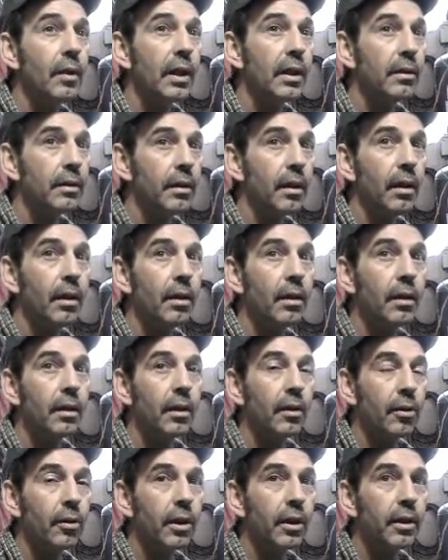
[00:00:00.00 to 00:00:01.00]
Like I said,
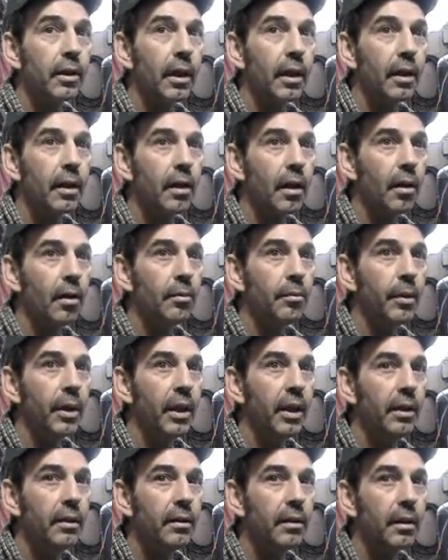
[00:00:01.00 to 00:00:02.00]
I gotta get that cart
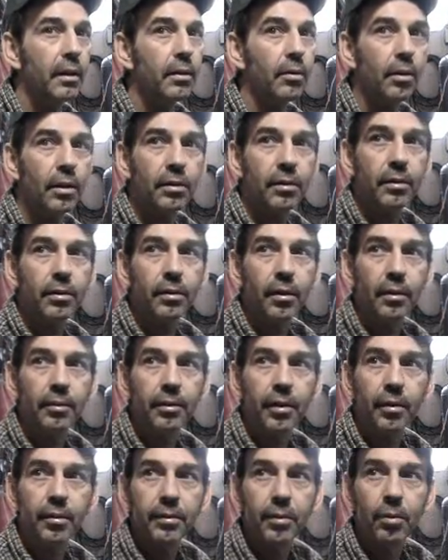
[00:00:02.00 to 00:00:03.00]
made and get the rest of the
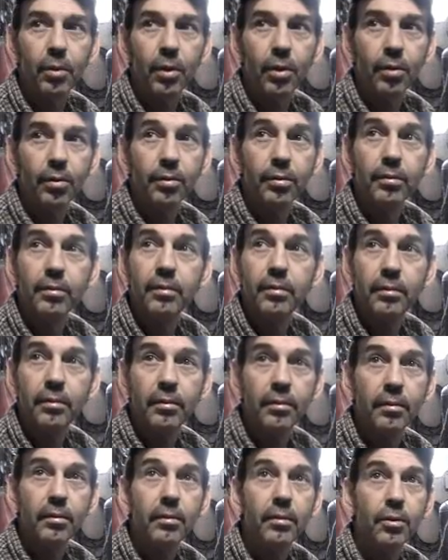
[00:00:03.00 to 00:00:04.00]
stuff off the walls and
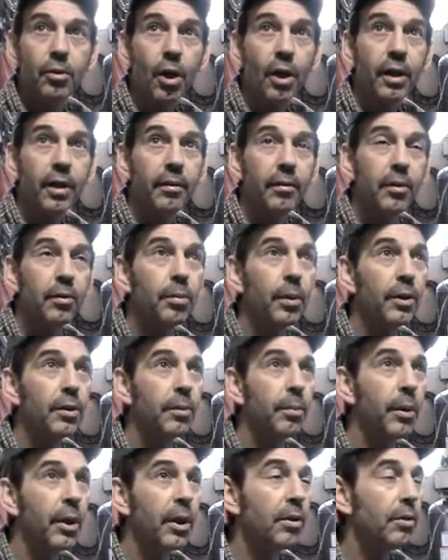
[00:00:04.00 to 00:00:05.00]
try to give this
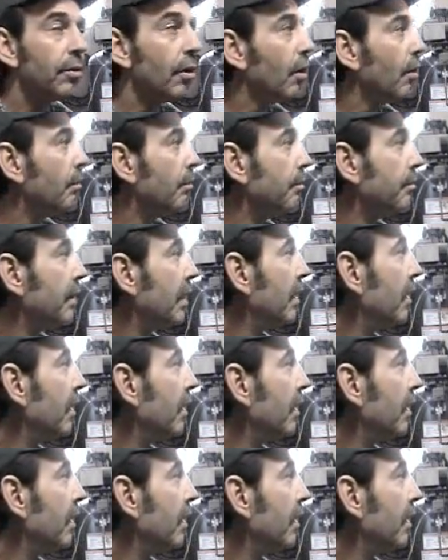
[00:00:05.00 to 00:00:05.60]
place a paint job